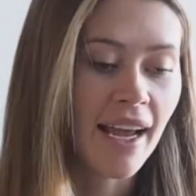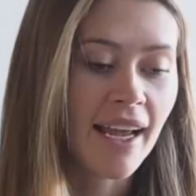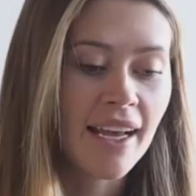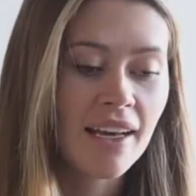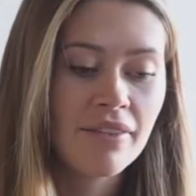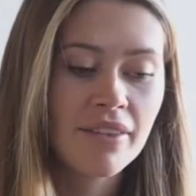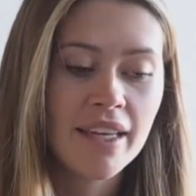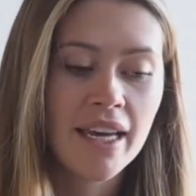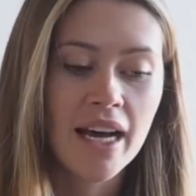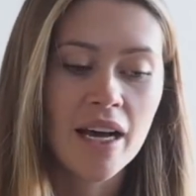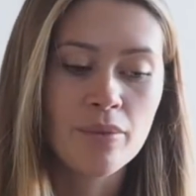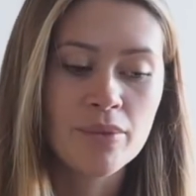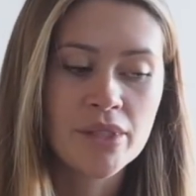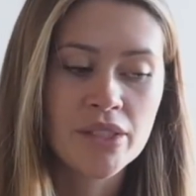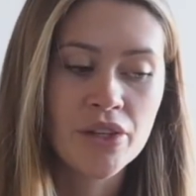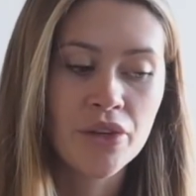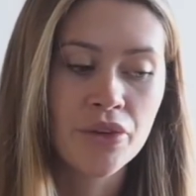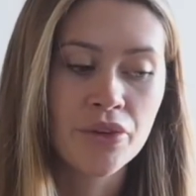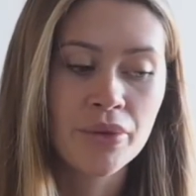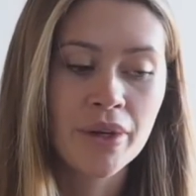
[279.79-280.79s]
I have the app,
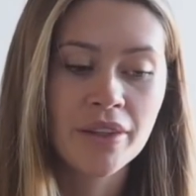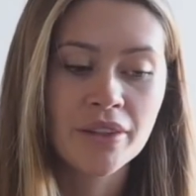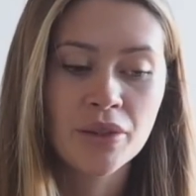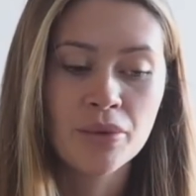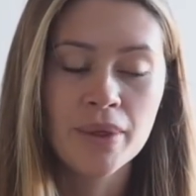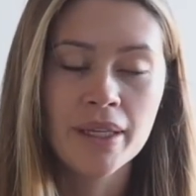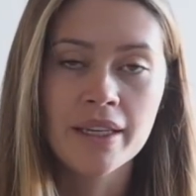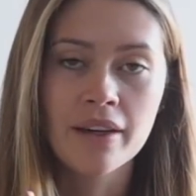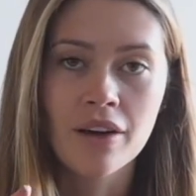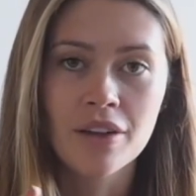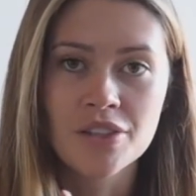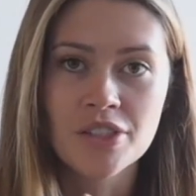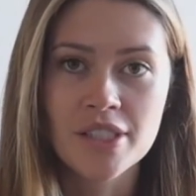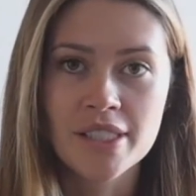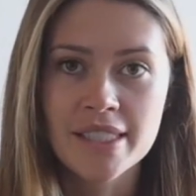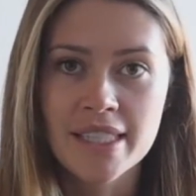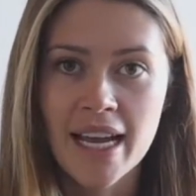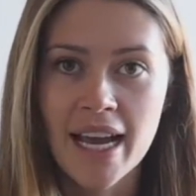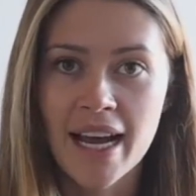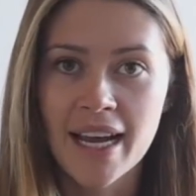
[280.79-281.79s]
so throughout the week I'll
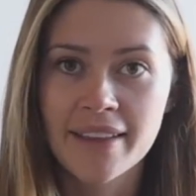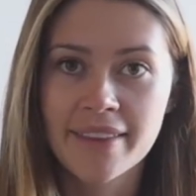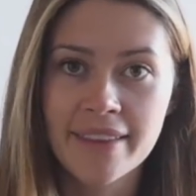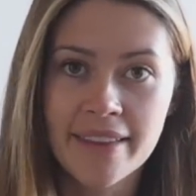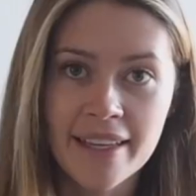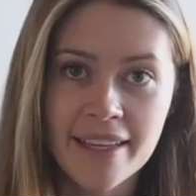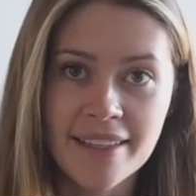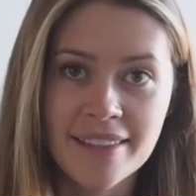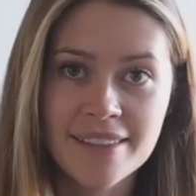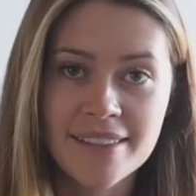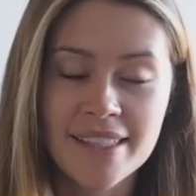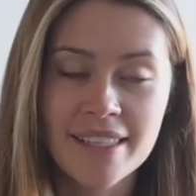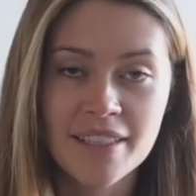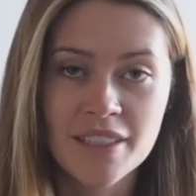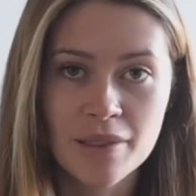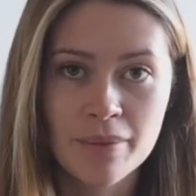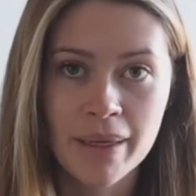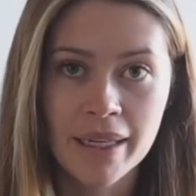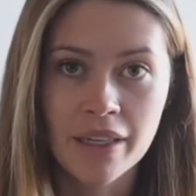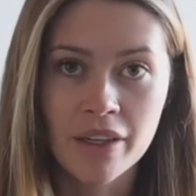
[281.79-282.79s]
just add things
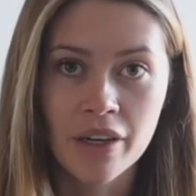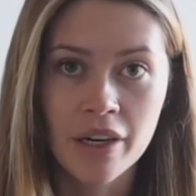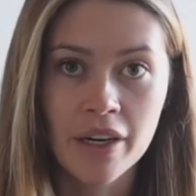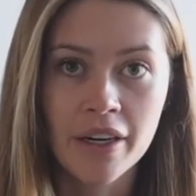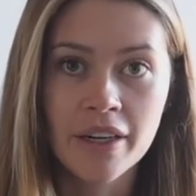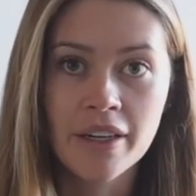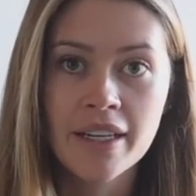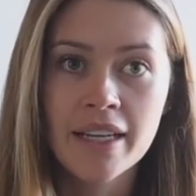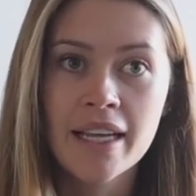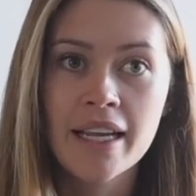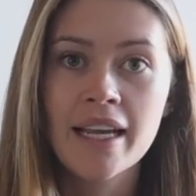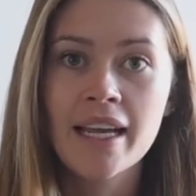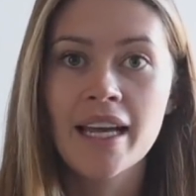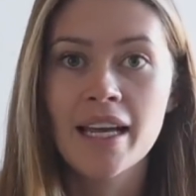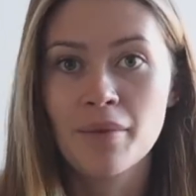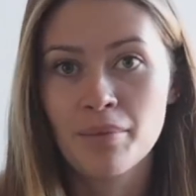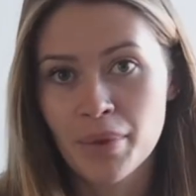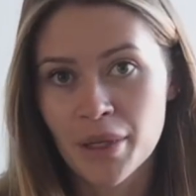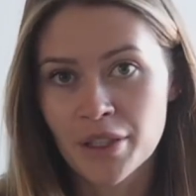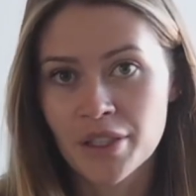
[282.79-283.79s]
into my cart
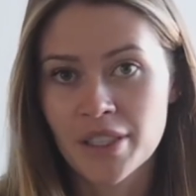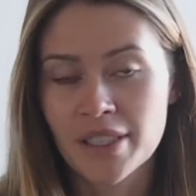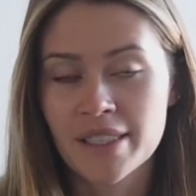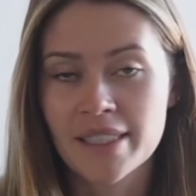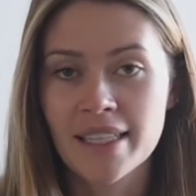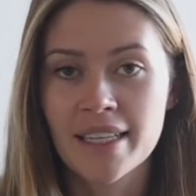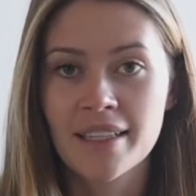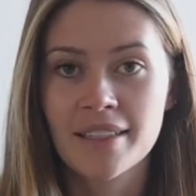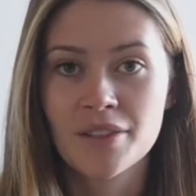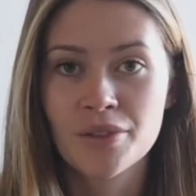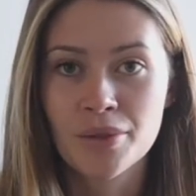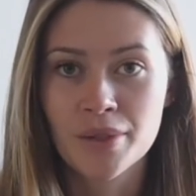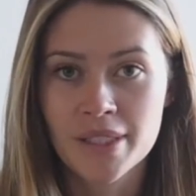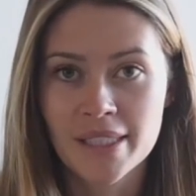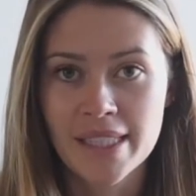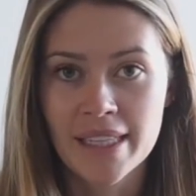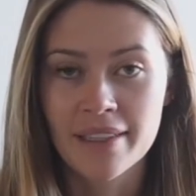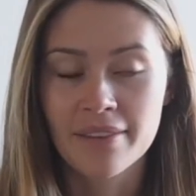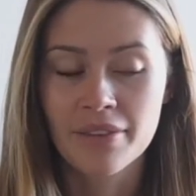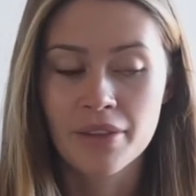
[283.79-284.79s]
and purchase it towards
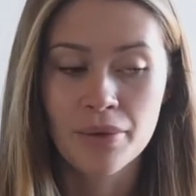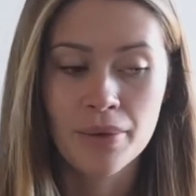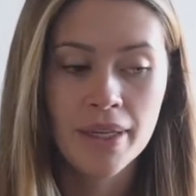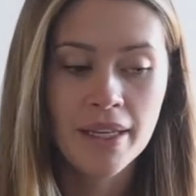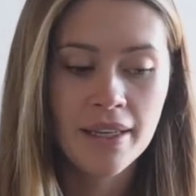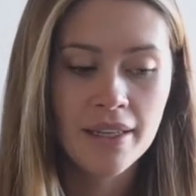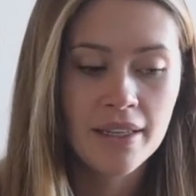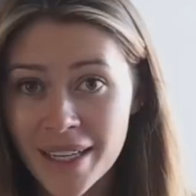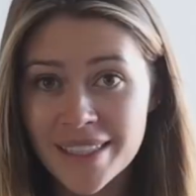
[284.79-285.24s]
the end of the week.